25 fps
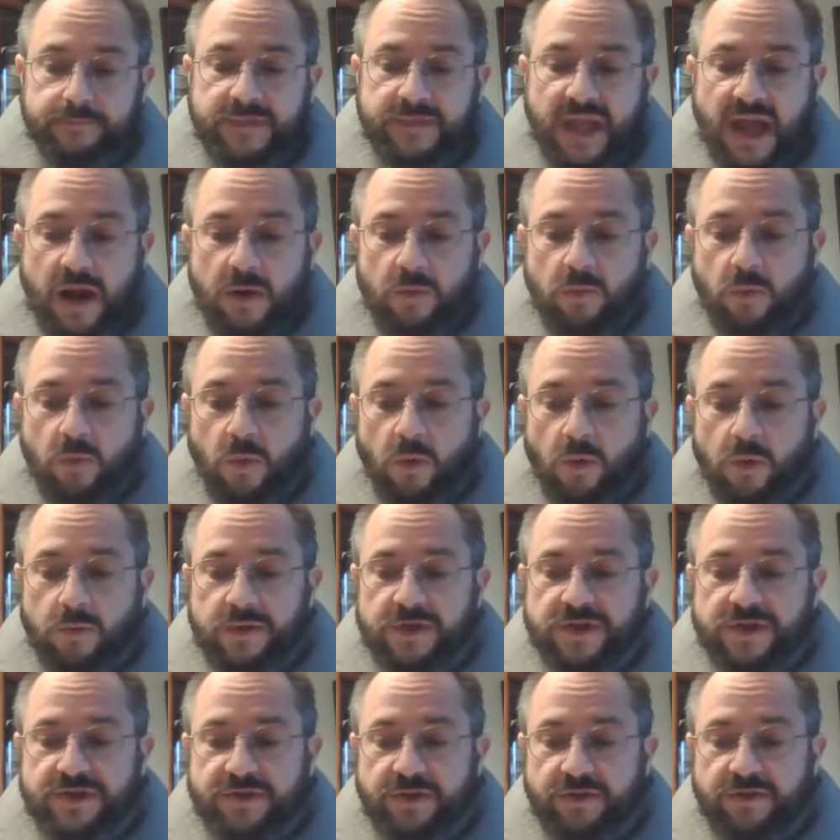That role
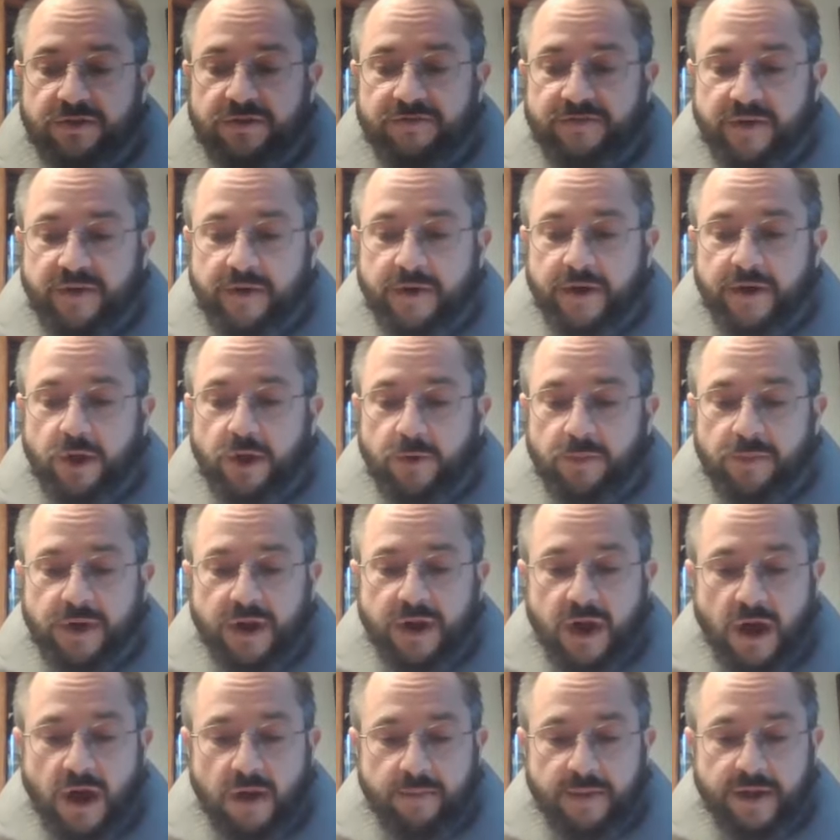was still the very
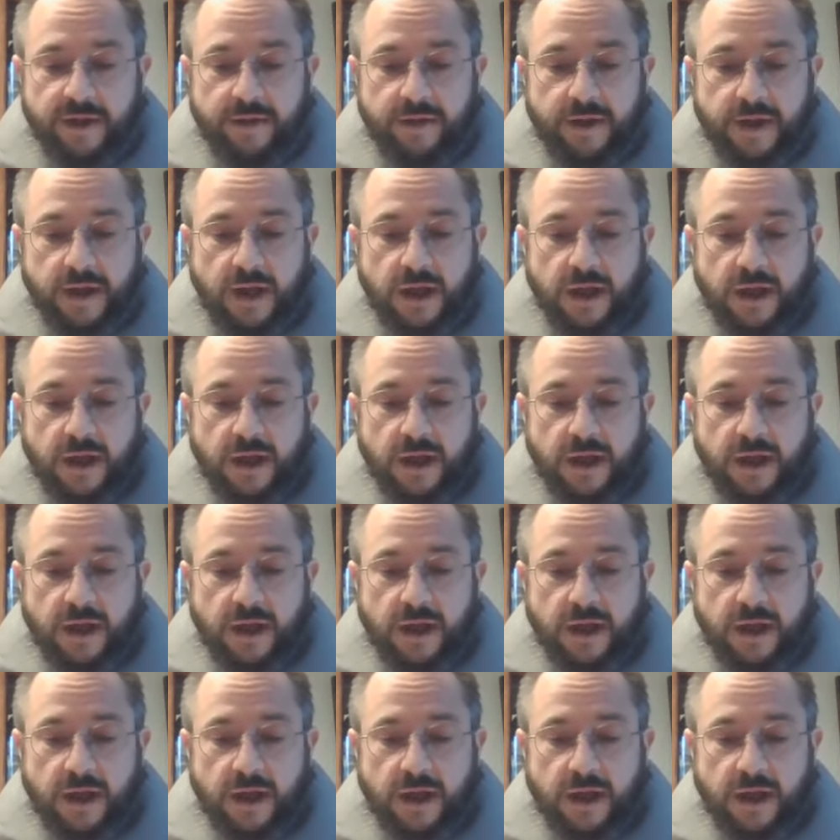human coming